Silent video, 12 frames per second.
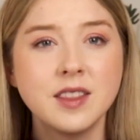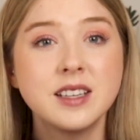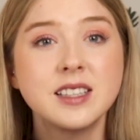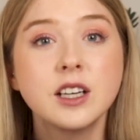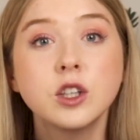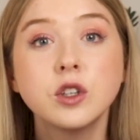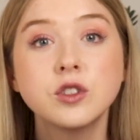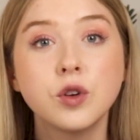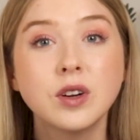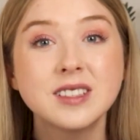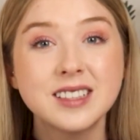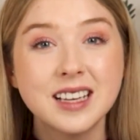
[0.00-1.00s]
This includes
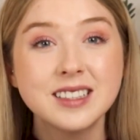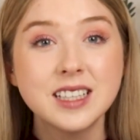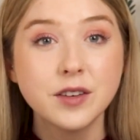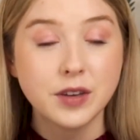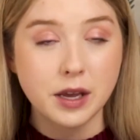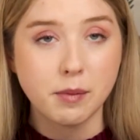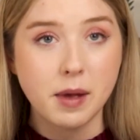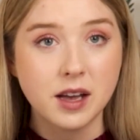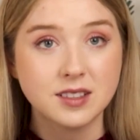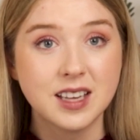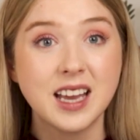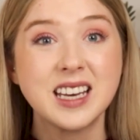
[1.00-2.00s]
your sensitive
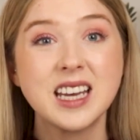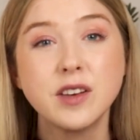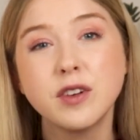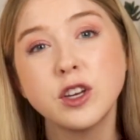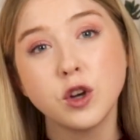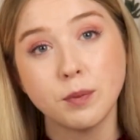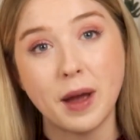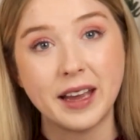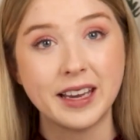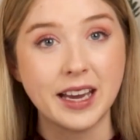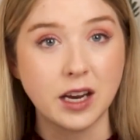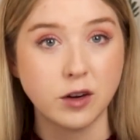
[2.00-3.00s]
emails and even your banking